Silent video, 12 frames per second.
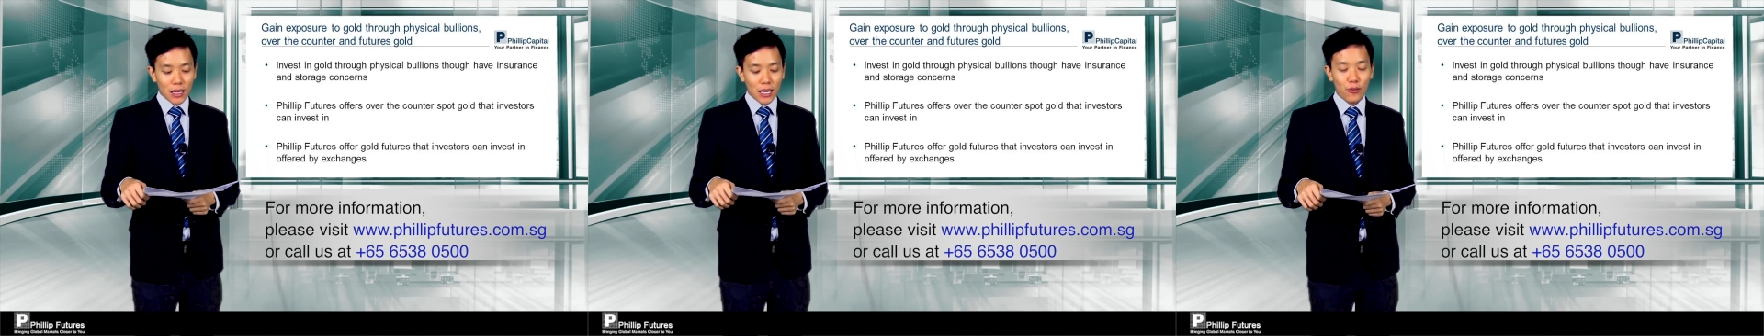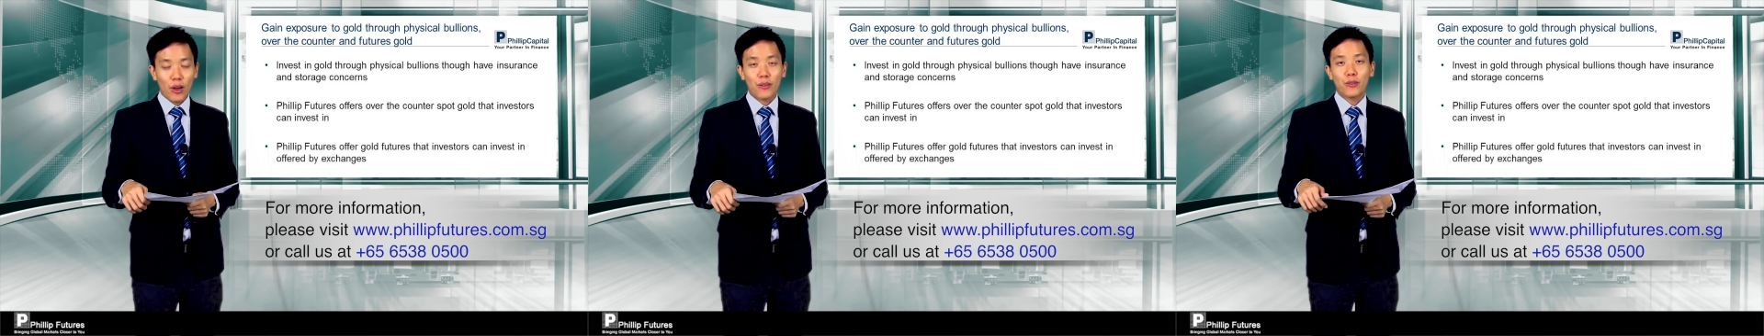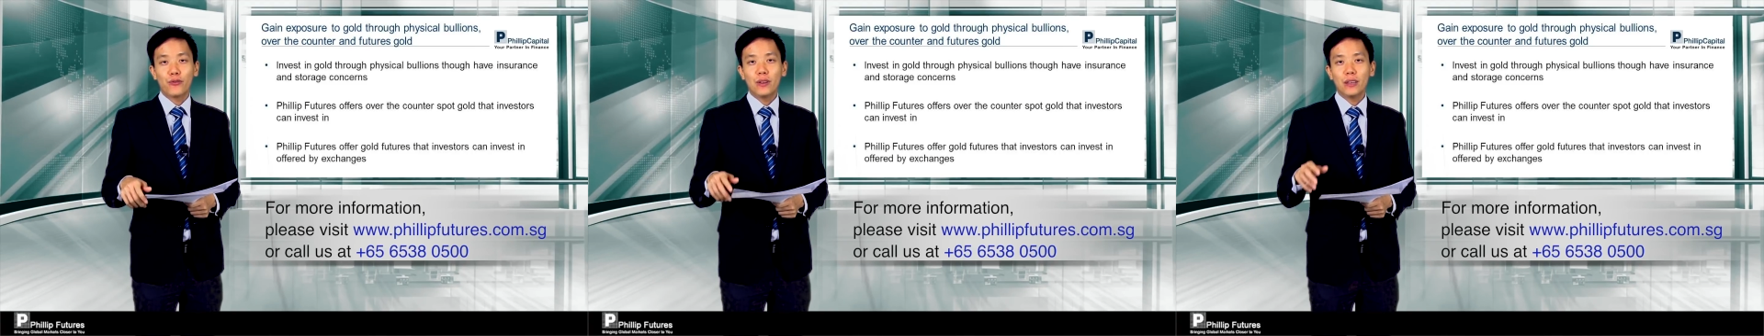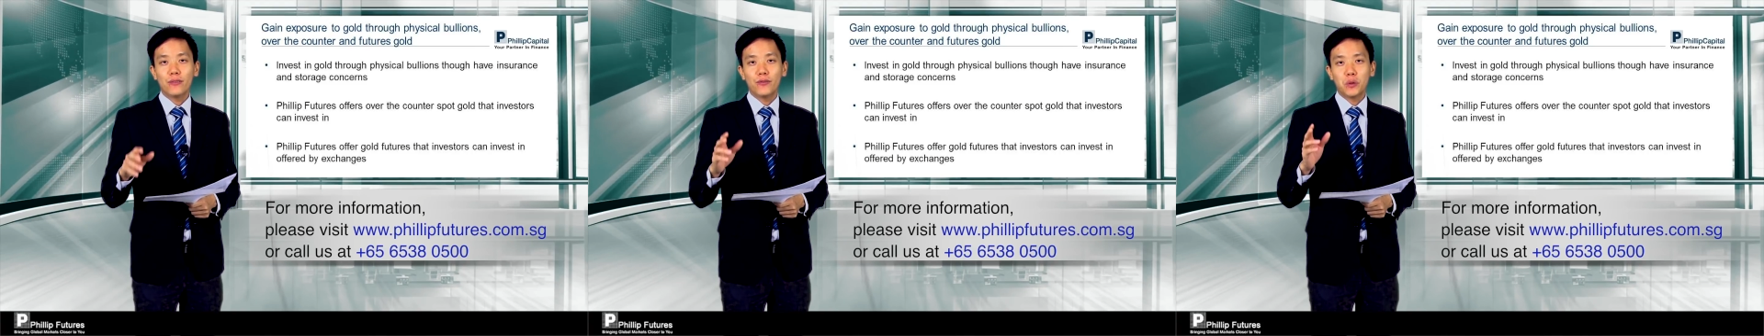If you have a
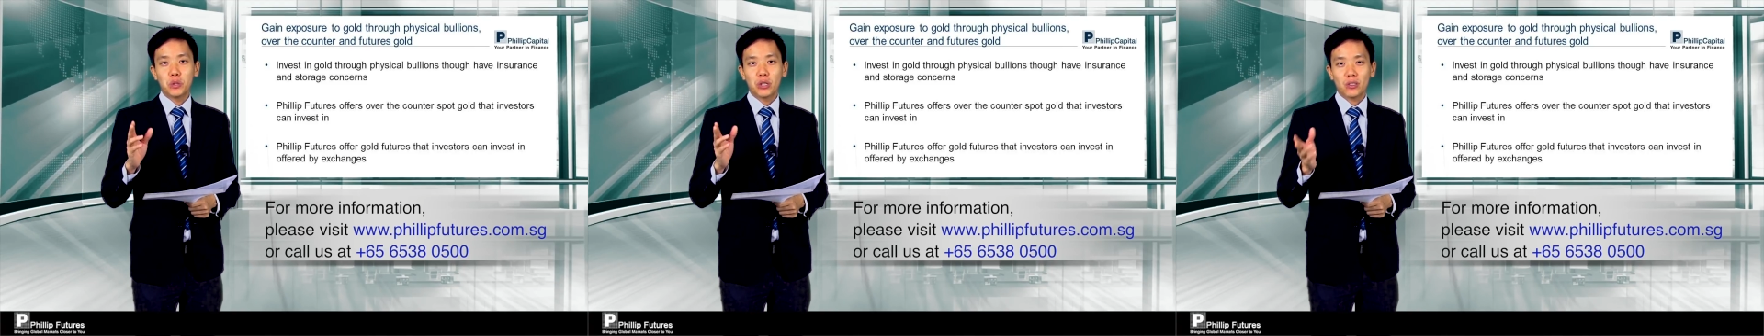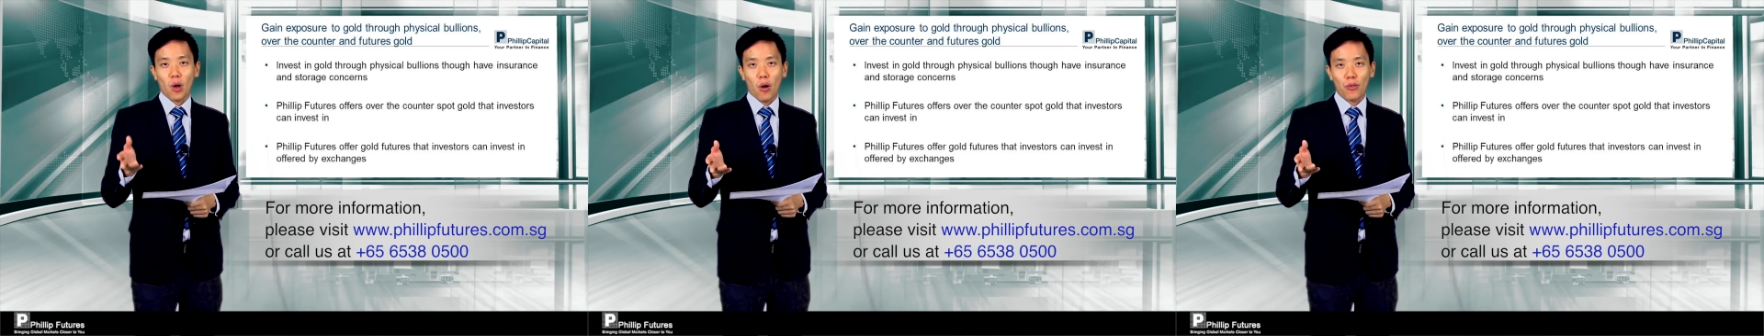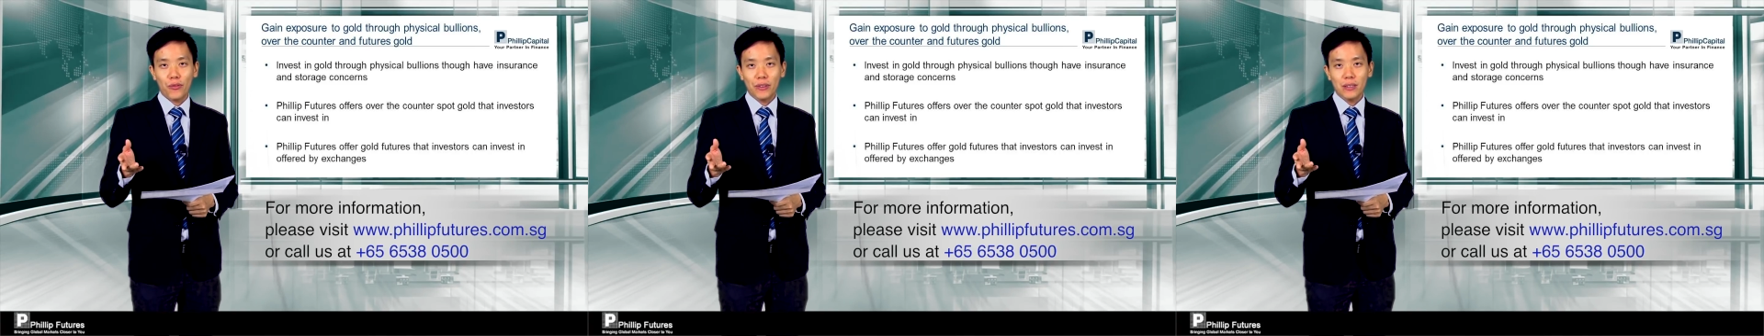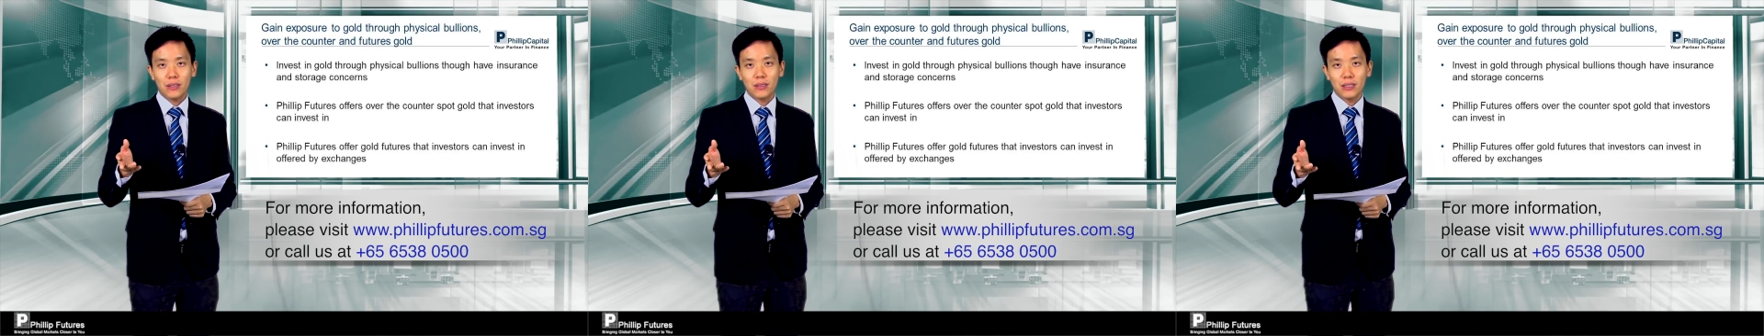Phillip Futures
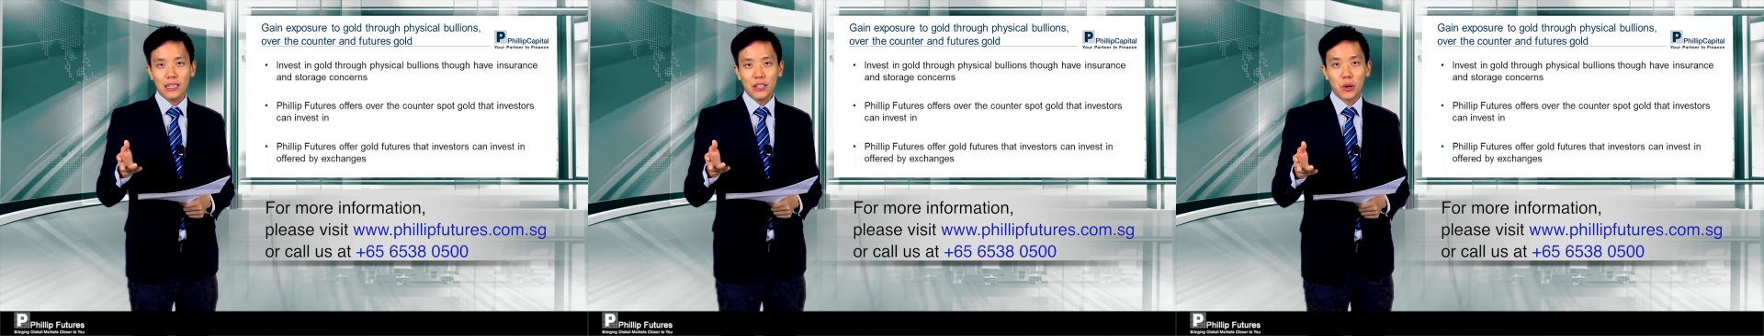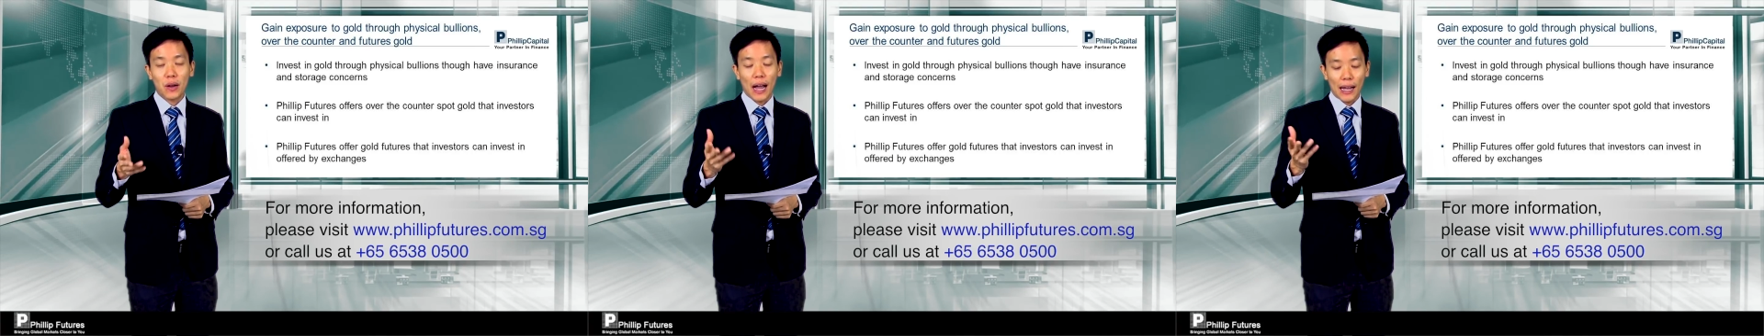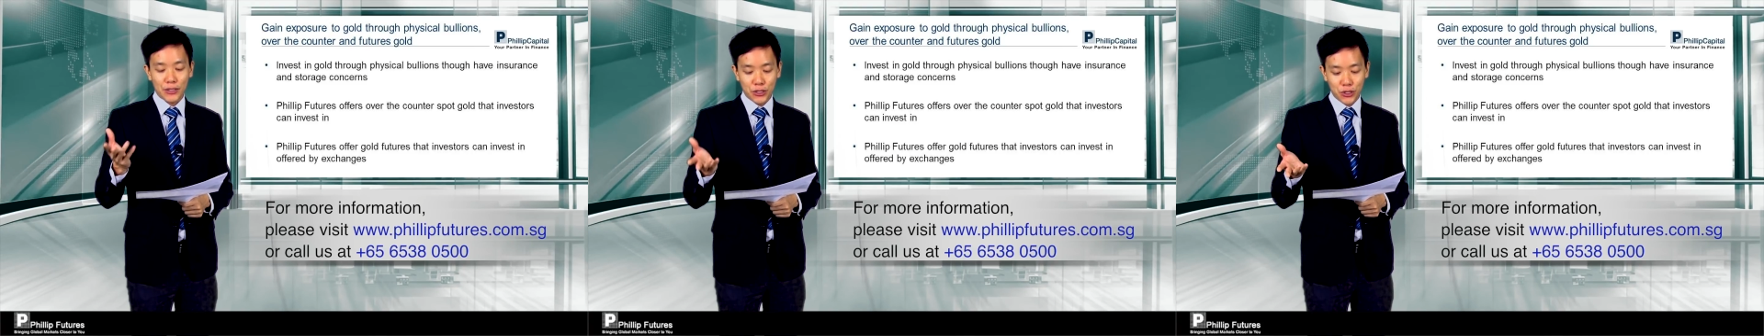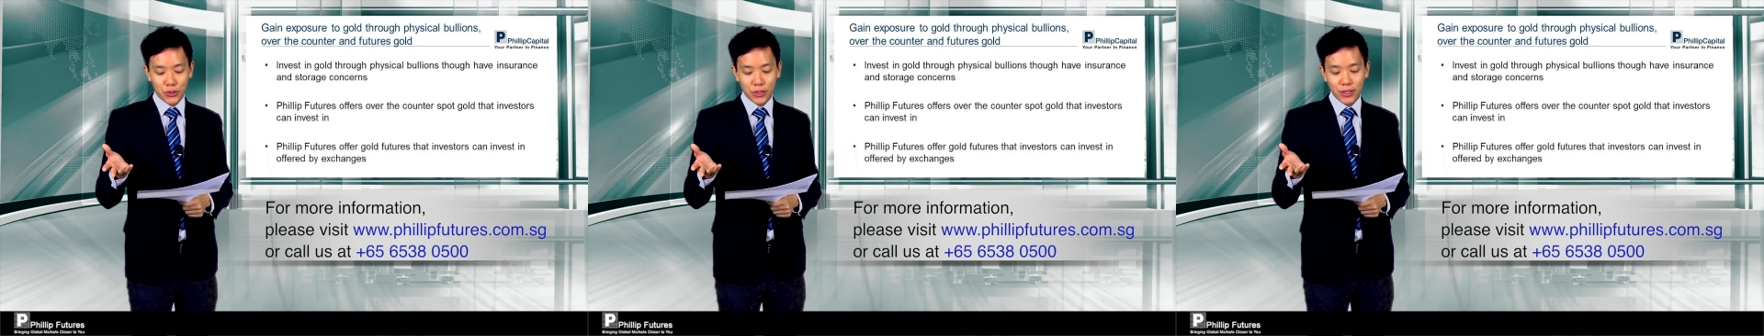office in your
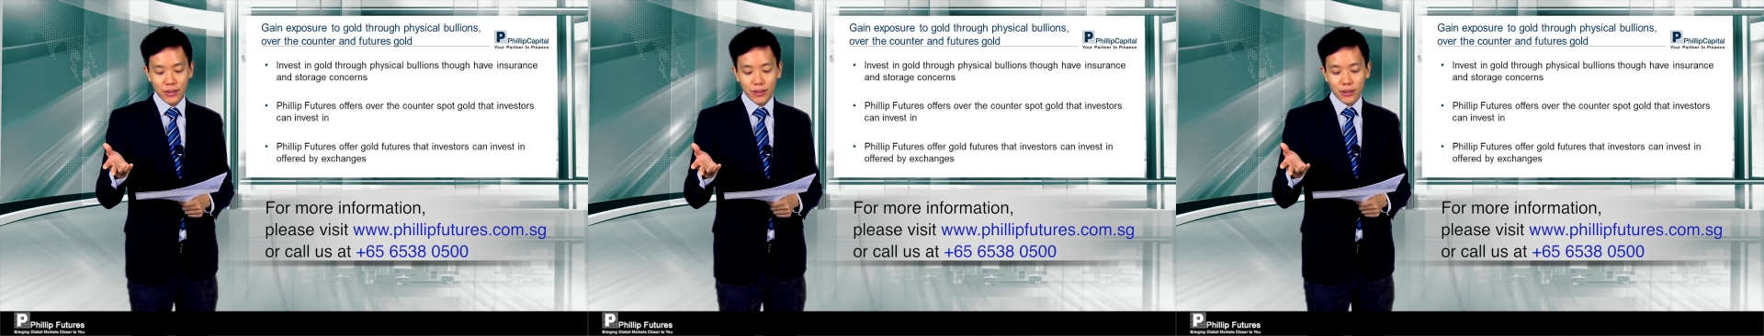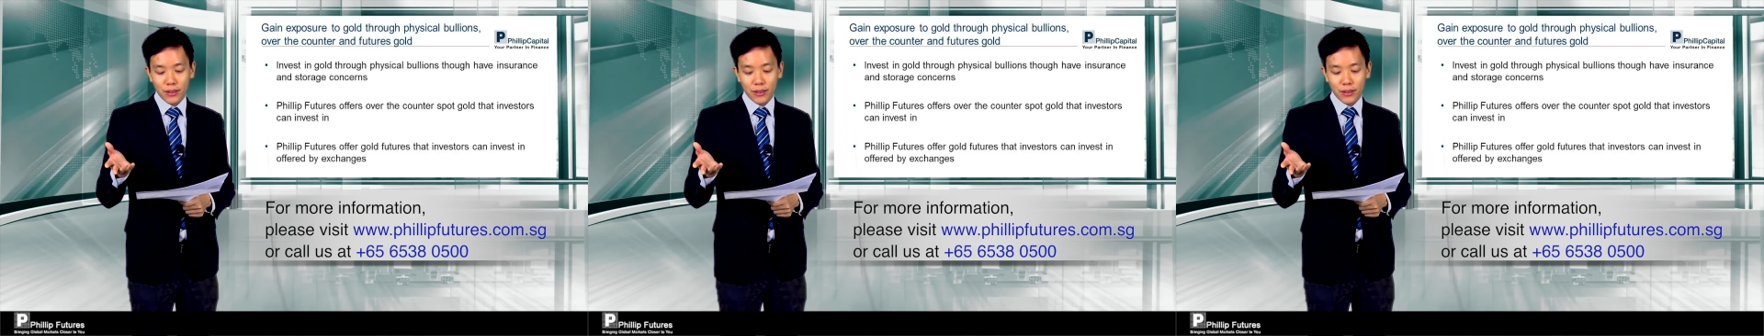country